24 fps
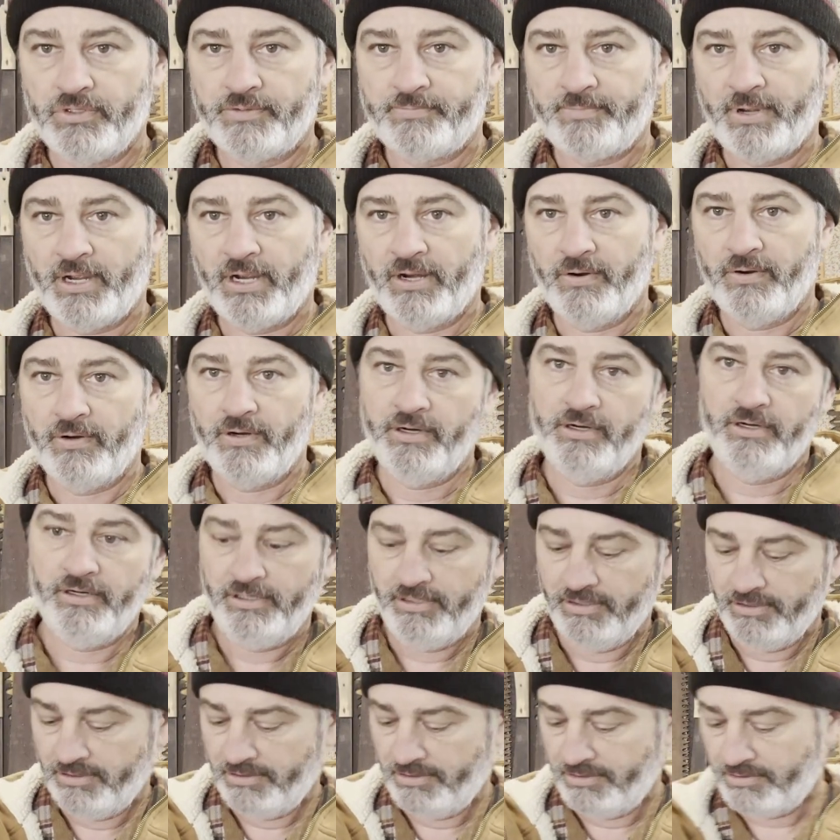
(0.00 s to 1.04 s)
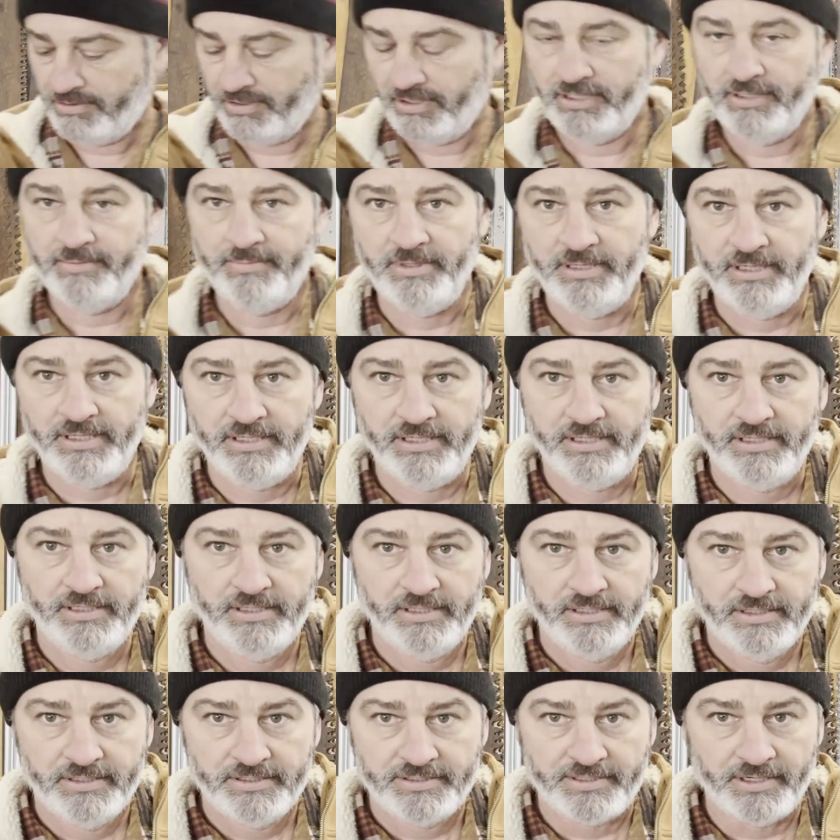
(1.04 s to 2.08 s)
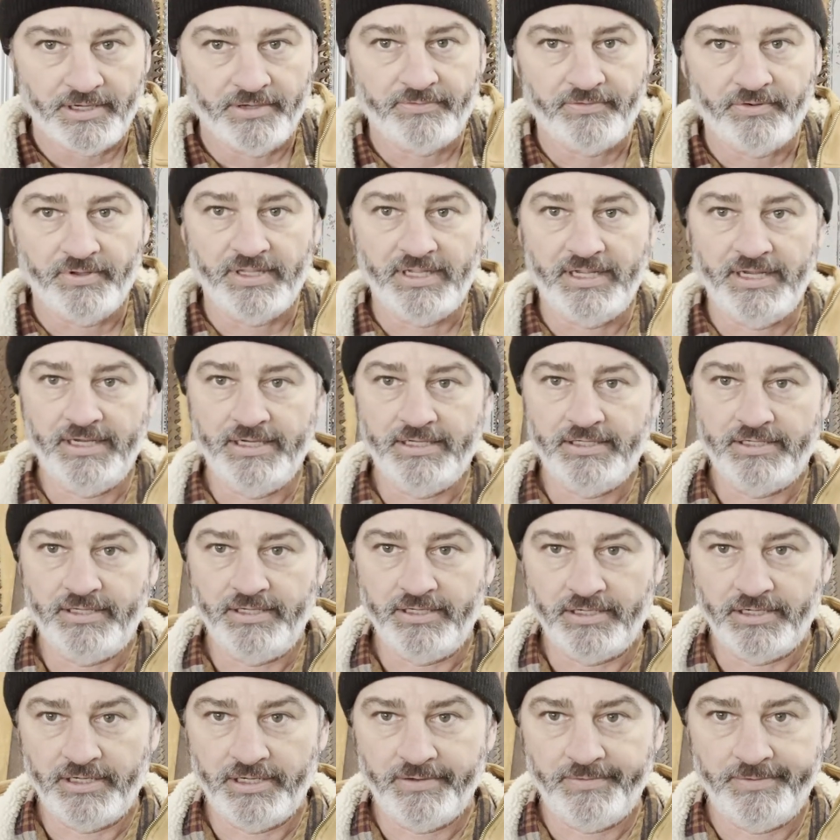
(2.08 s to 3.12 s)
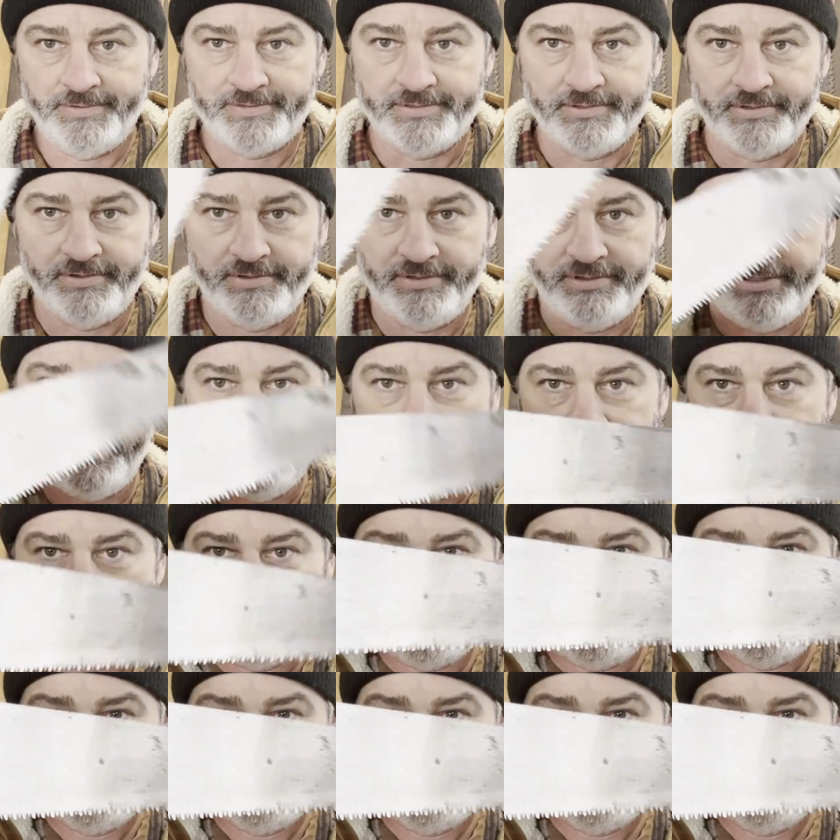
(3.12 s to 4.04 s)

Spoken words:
power, trying to be self-reliant, you could always go to this.